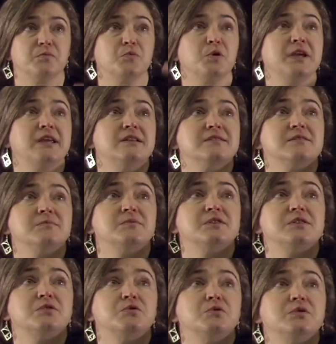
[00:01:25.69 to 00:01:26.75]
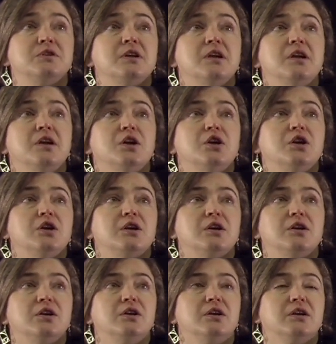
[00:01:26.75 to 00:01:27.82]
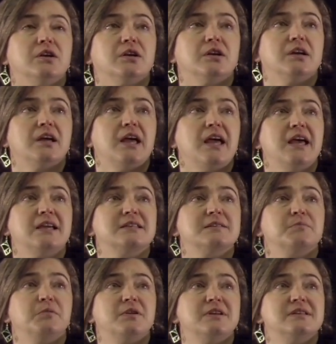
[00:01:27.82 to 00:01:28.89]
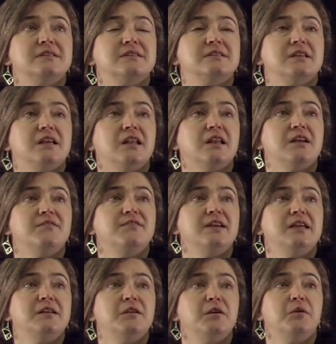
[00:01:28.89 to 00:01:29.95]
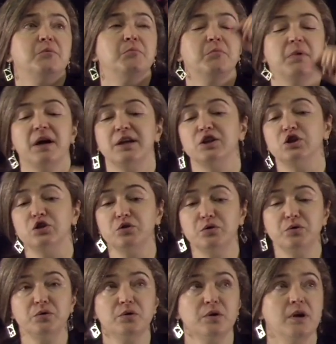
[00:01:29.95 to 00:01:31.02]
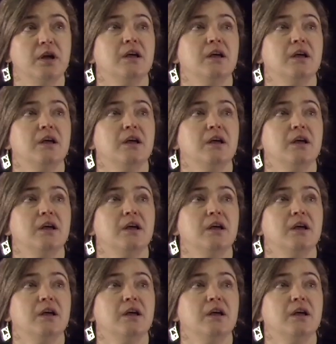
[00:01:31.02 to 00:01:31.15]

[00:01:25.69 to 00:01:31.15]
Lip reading: we can substitute x plus 11 by u